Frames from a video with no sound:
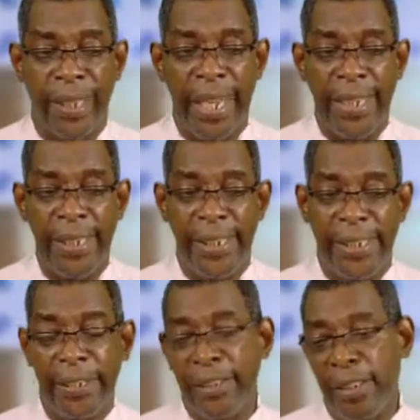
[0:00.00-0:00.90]
And he
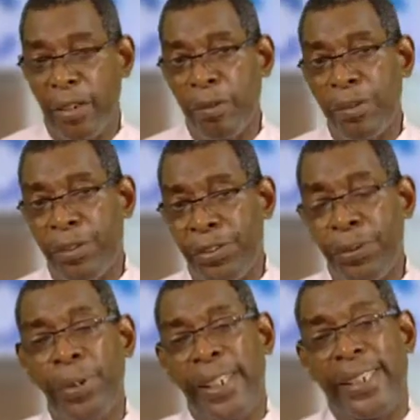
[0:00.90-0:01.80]
said, you know,
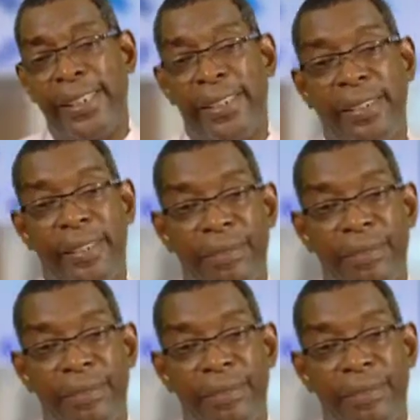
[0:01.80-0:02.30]
through this,